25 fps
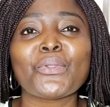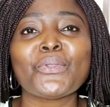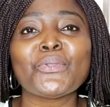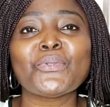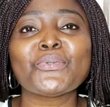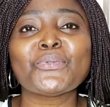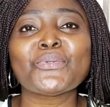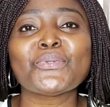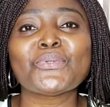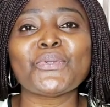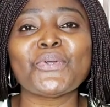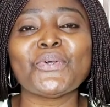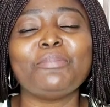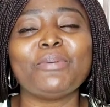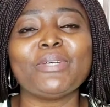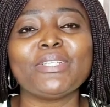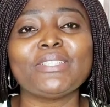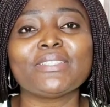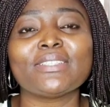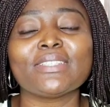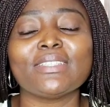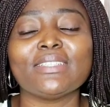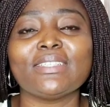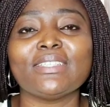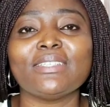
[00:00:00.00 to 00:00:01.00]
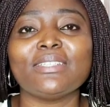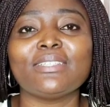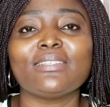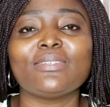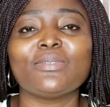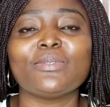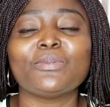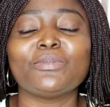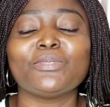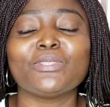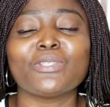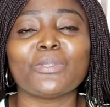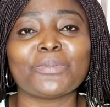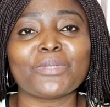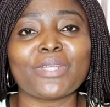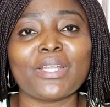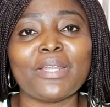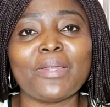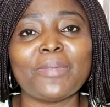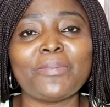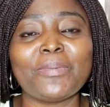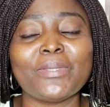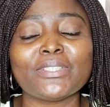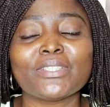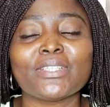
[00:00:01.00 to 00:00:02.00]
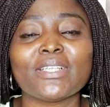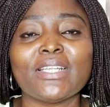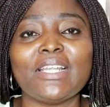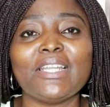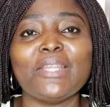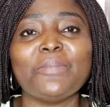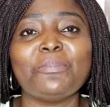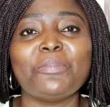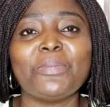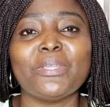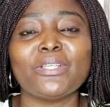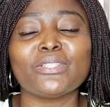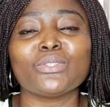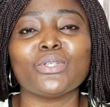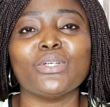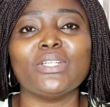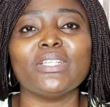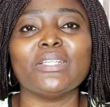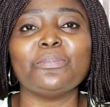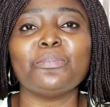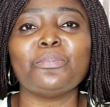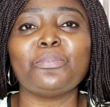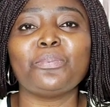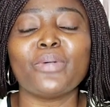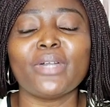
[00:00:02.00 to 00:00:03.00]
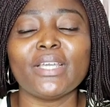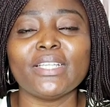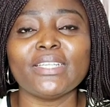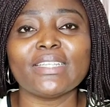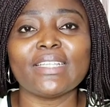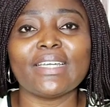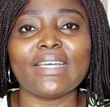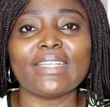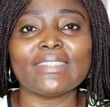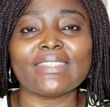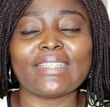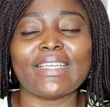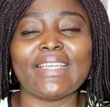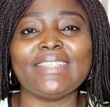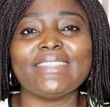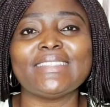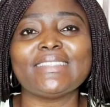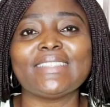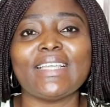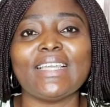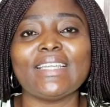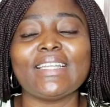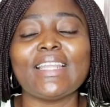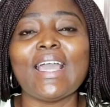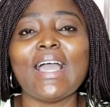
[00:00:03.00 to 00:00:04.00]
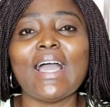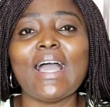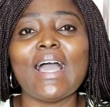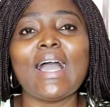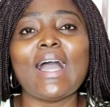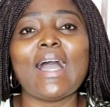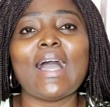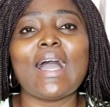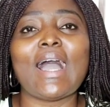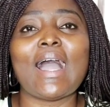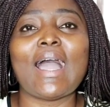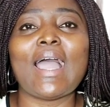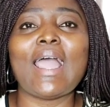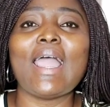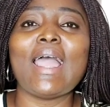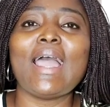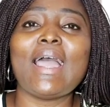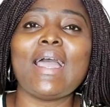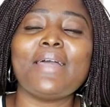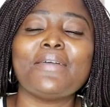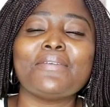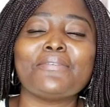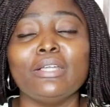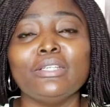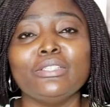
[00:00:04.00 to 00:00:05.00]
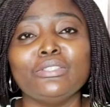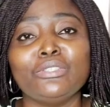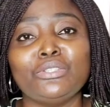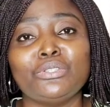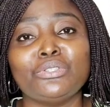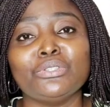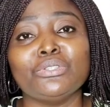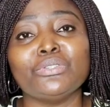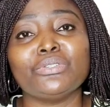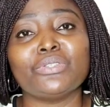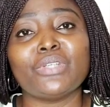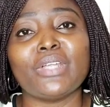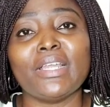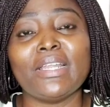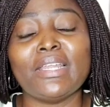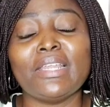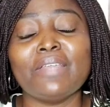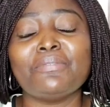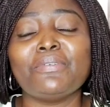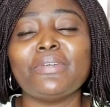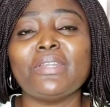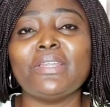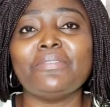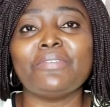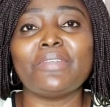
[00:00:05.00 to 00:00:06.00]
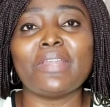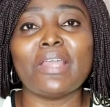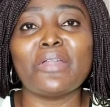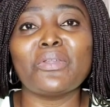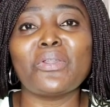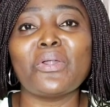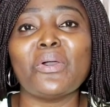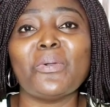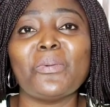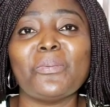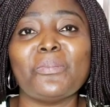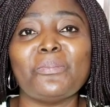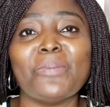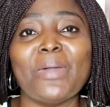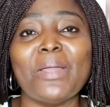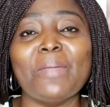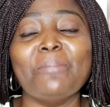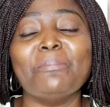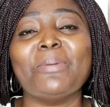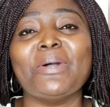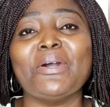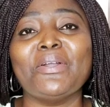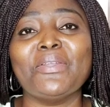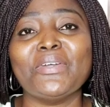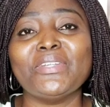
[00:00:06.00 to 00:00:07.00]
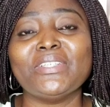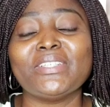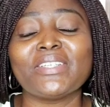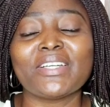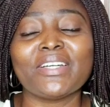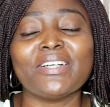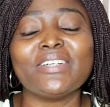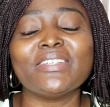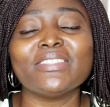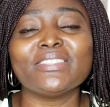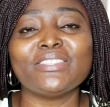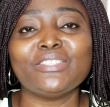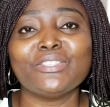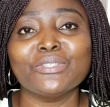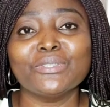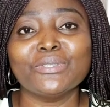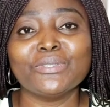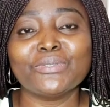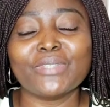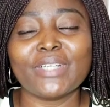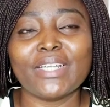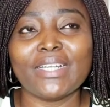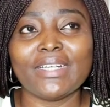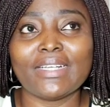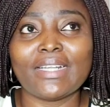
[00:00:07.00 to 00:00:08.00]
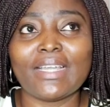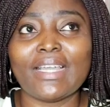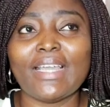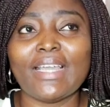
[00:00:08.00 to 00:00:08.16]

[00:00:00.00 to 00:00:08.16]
So but the subscriber particularly picked on the point that I said I have children, even if they are not my biological children.